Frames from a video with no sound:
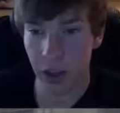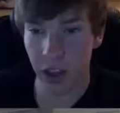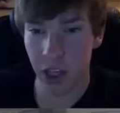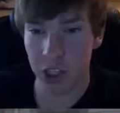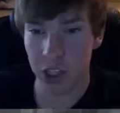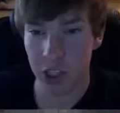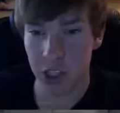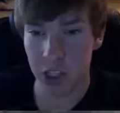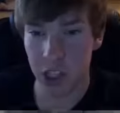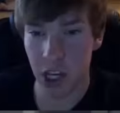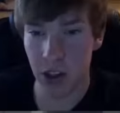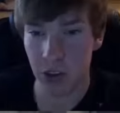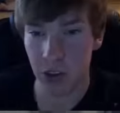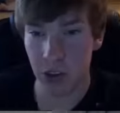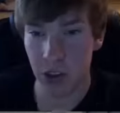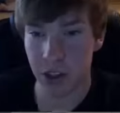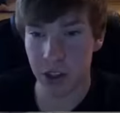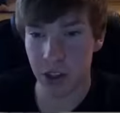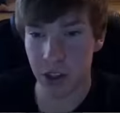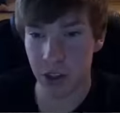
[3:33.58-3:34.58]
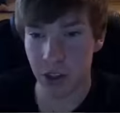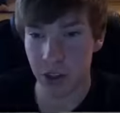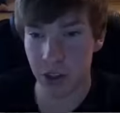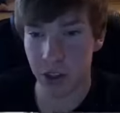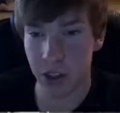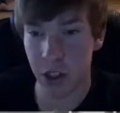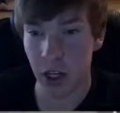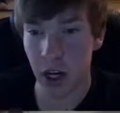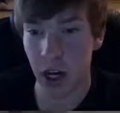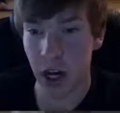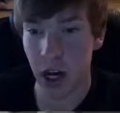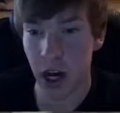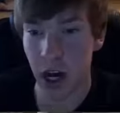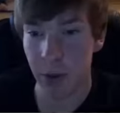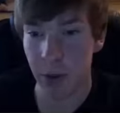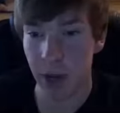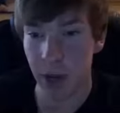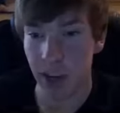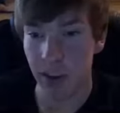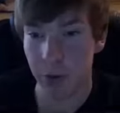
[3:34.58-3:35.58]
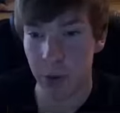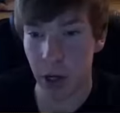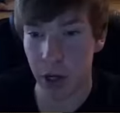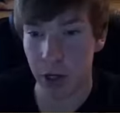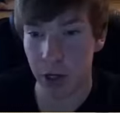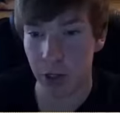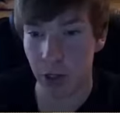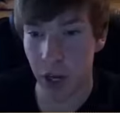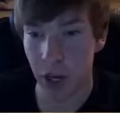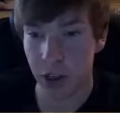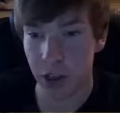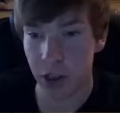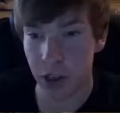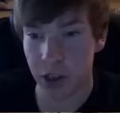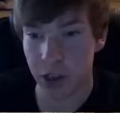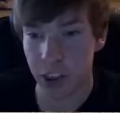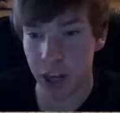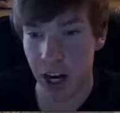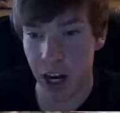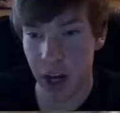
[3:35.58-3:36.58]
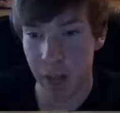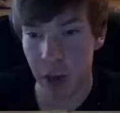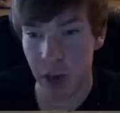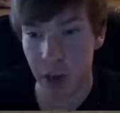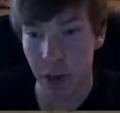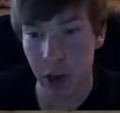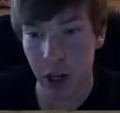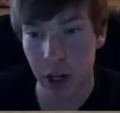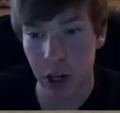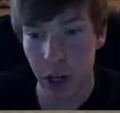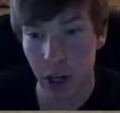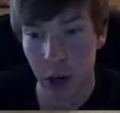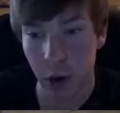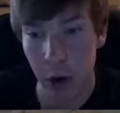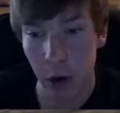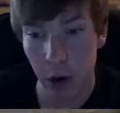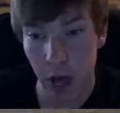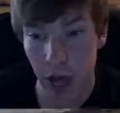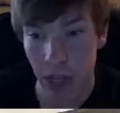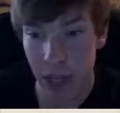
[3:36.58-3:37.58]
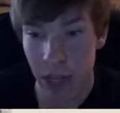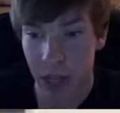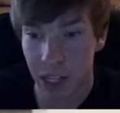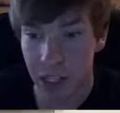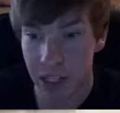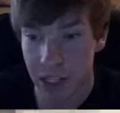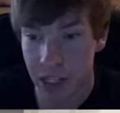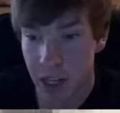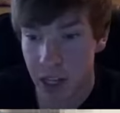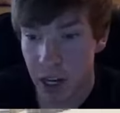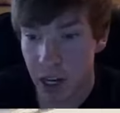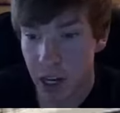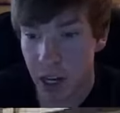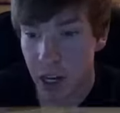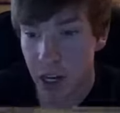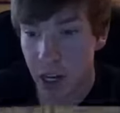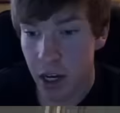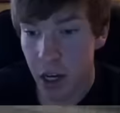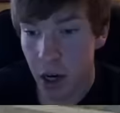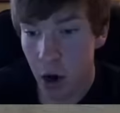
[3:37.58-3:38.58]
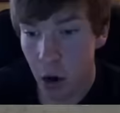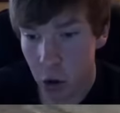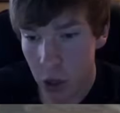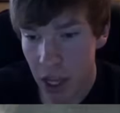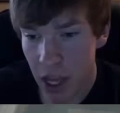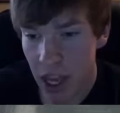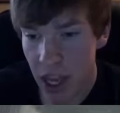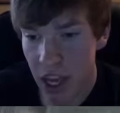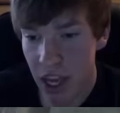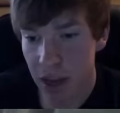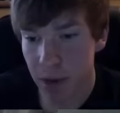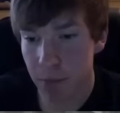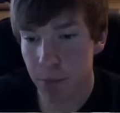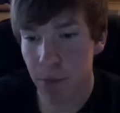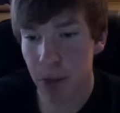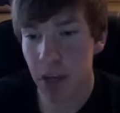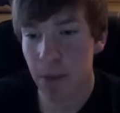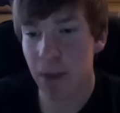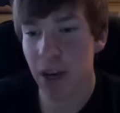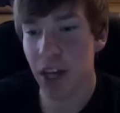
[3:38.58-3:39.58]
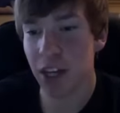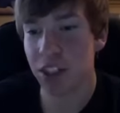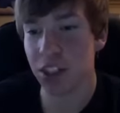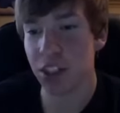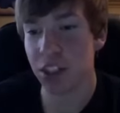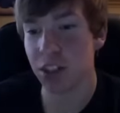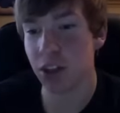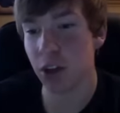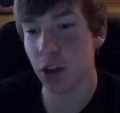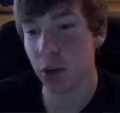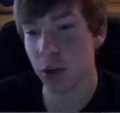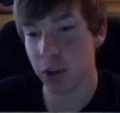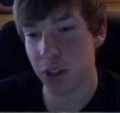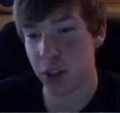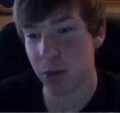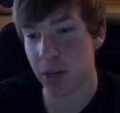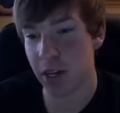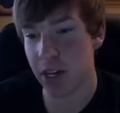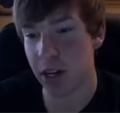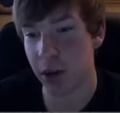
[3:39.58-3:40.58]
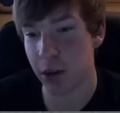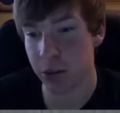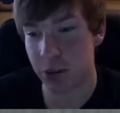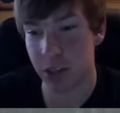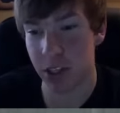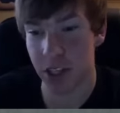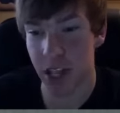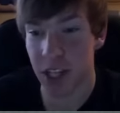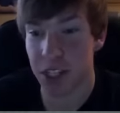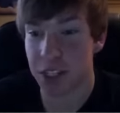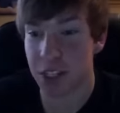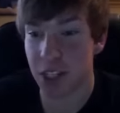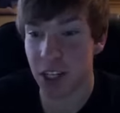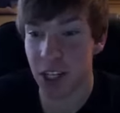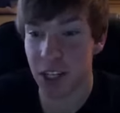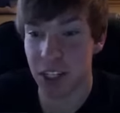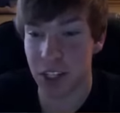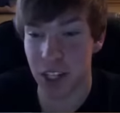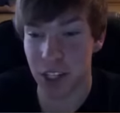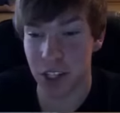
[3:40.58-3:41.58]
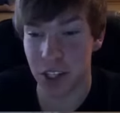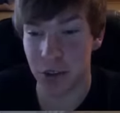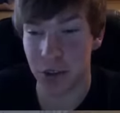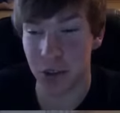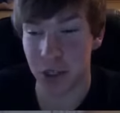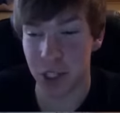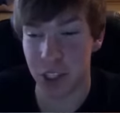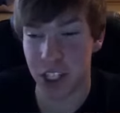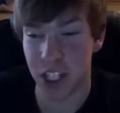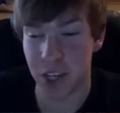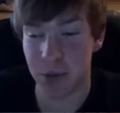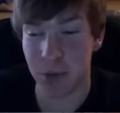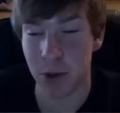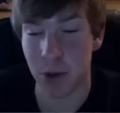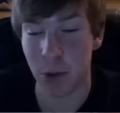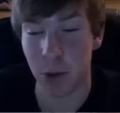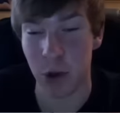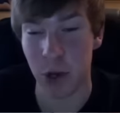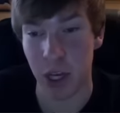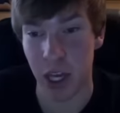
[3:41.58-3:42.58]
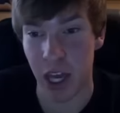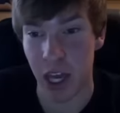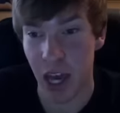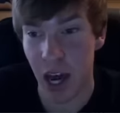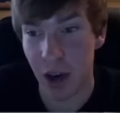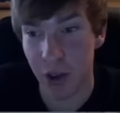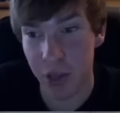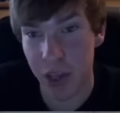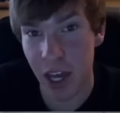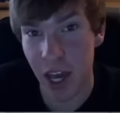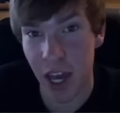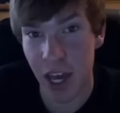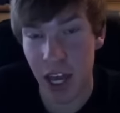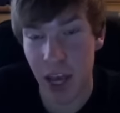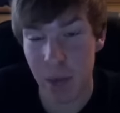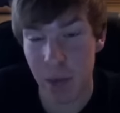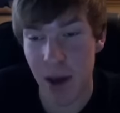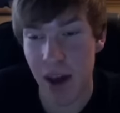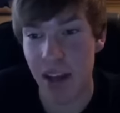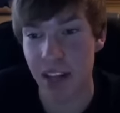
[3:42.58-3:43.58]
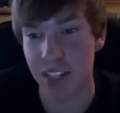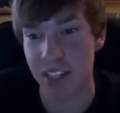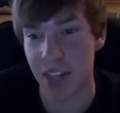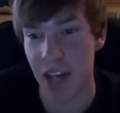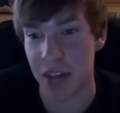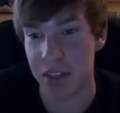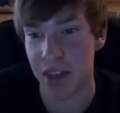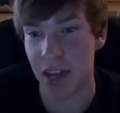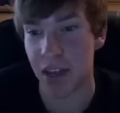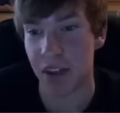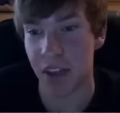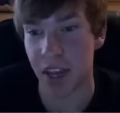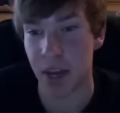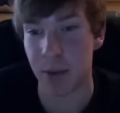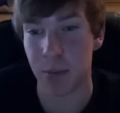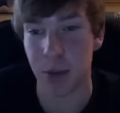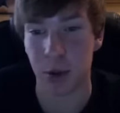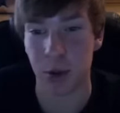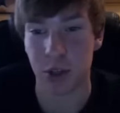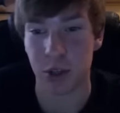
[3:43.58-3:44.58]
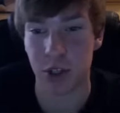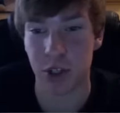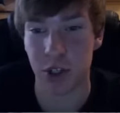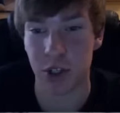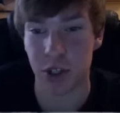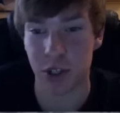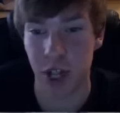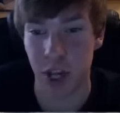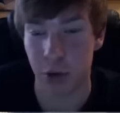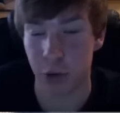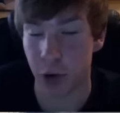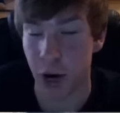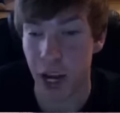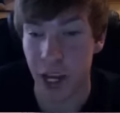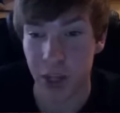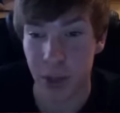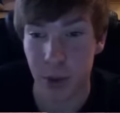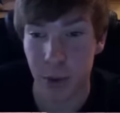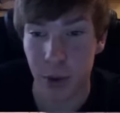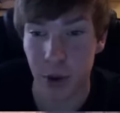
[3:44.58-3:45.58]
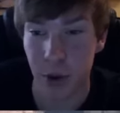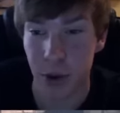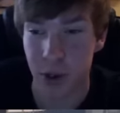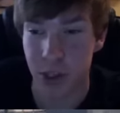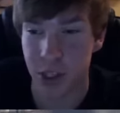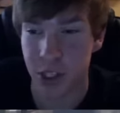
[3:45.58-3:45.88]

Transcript: let's just give this another shot. I might have better luck this time. Here we go, and okay, maybe I should look for something else. See, that stun doesn't really seem to be working. I don't think I get past that. That lamppost is just like right in the middle of the